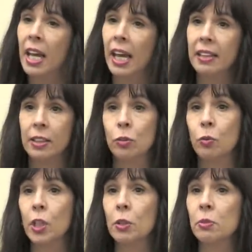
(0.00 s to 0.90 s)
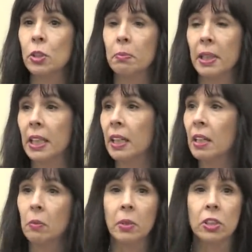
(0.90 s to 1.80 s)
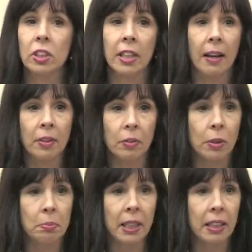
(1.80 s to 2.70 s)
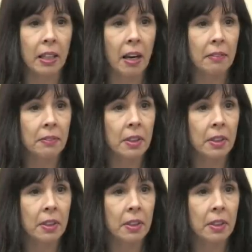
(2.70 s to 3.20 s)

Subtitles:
And this room we shouldn't have a room big enough.